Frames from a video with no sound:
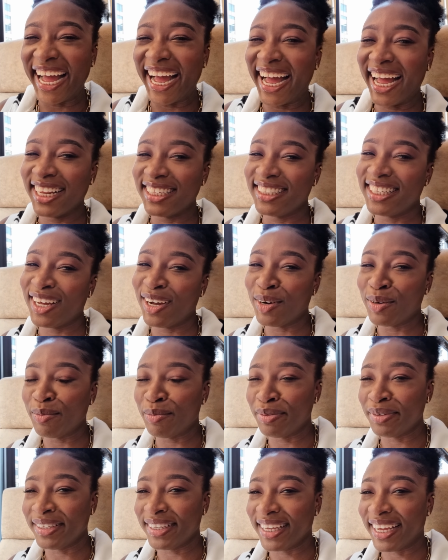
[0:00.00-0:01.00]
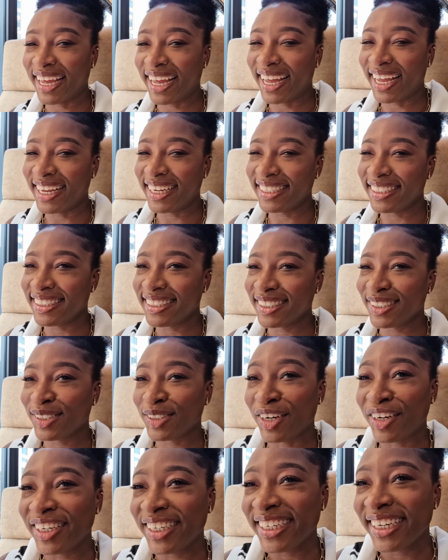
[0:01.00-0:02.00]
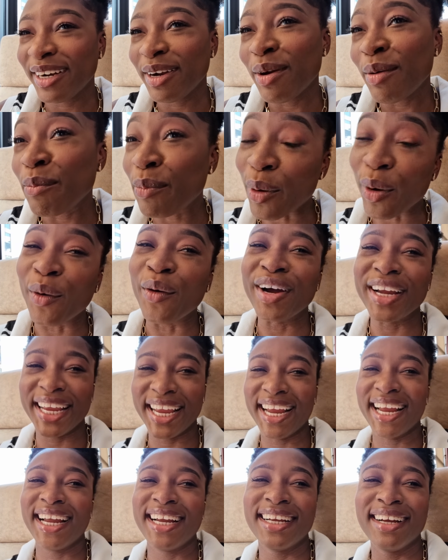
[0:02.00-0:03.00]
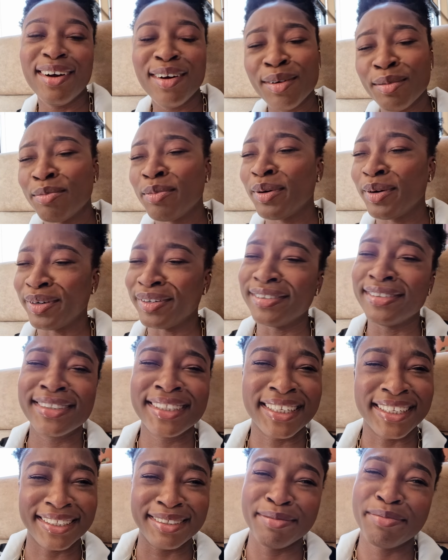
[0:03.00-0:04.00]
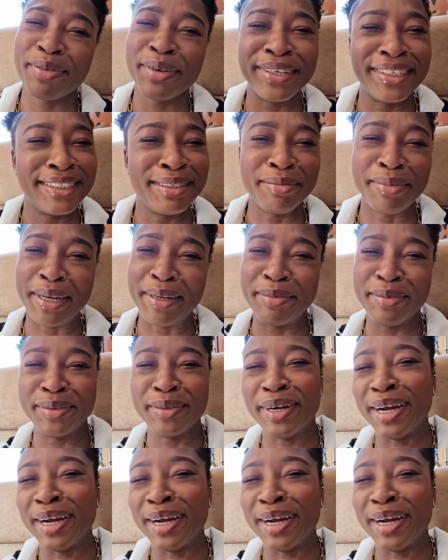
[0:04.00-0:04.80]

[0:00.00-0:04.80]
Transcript: Adalbi and sorry, Paul. Yeah. Oh, Paul. Okay, Paul in the Bible,